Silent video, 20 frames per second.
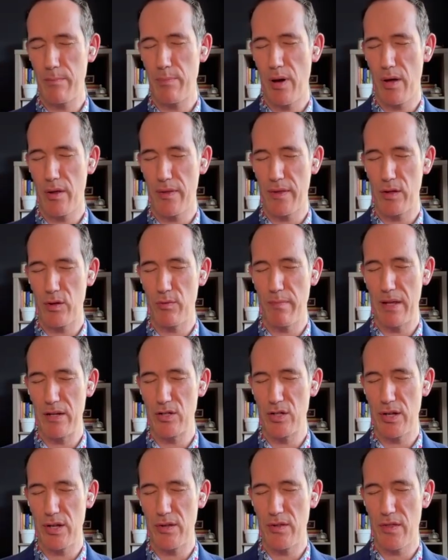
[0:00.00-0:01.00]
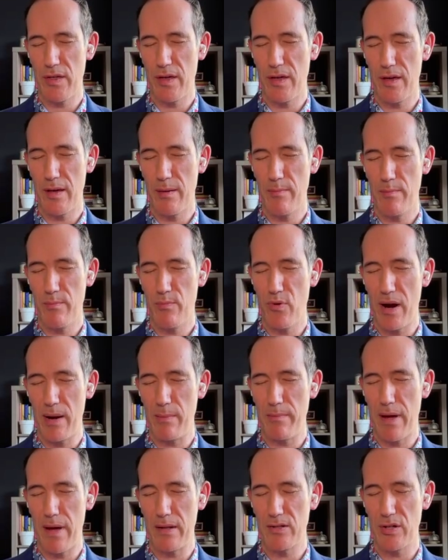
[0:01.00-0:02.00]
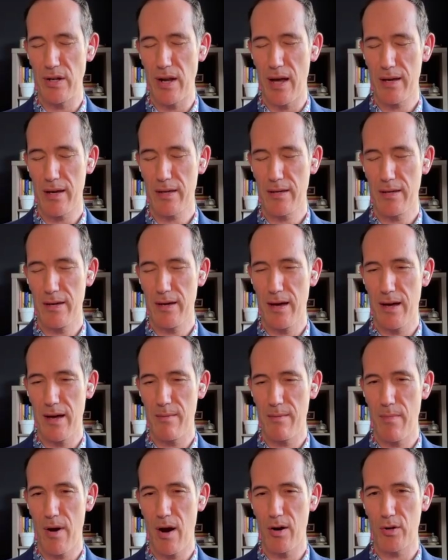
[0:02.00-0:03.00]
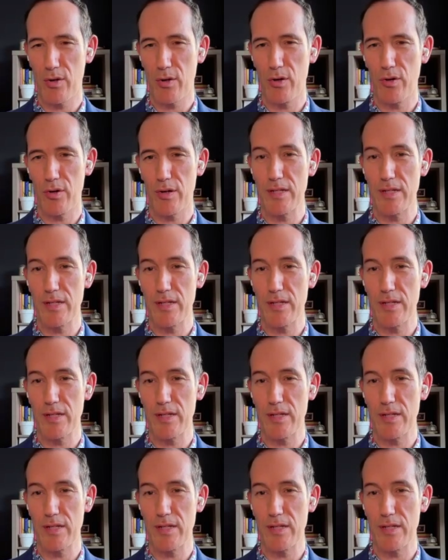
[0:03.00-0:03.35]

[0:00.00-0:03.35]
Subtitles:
Paul, that you mentioned the Brian Montanok article,